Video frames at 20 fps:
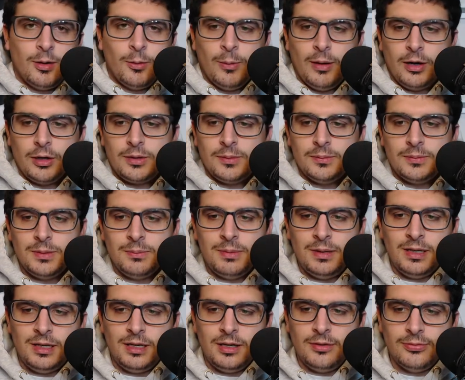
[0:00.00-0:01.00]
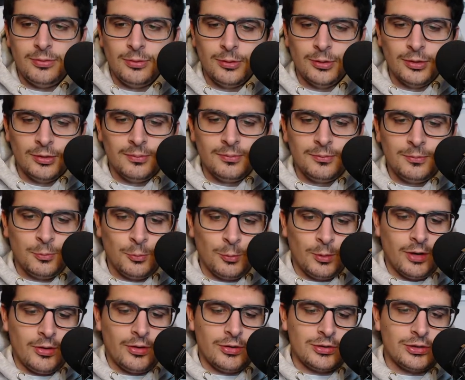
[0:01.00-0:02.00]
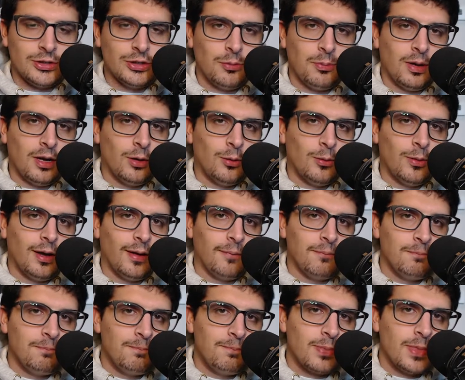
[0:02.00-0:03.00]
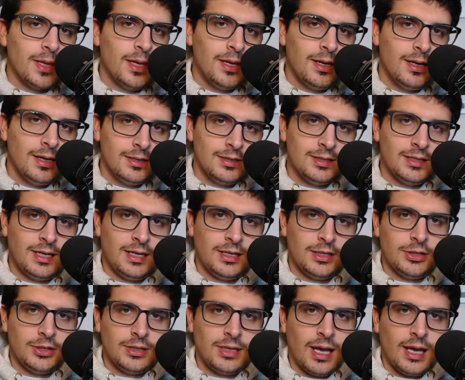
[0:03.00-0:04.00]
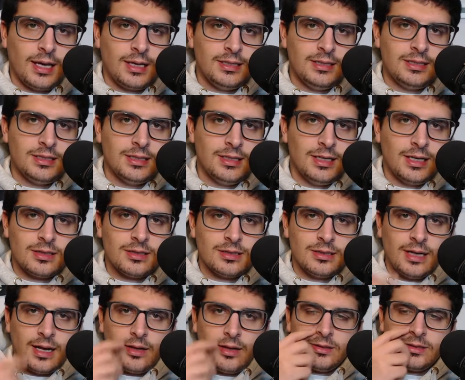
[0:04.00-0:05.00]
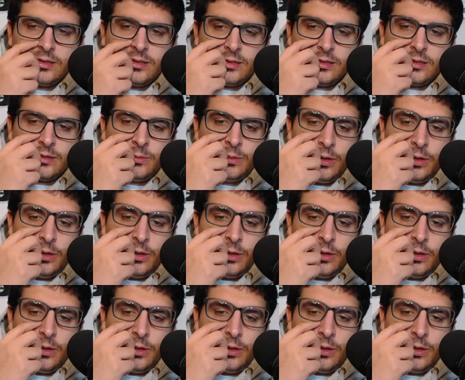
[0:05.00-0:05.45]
Welcome to BD4, where there's no better way to get your Yankees and Knicks analysis.